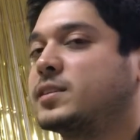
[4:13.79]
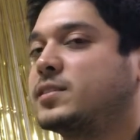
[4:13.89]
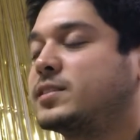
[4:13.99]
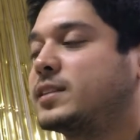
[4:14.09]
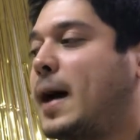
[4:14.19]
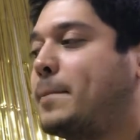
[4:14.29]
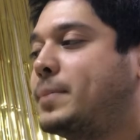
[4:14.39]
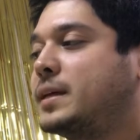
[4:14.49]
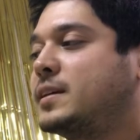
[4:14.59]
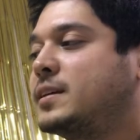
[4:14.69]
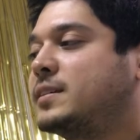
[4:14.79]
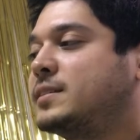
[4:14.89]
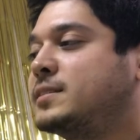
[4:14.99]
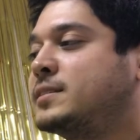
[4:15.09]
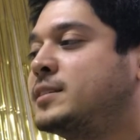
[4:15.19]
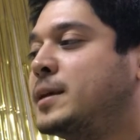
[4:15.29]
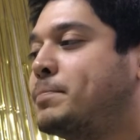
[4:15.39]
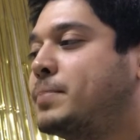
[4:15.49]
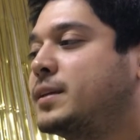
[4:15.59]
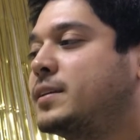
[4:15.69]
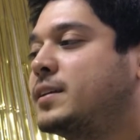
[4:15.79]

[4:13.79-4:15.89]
to stop. Zip.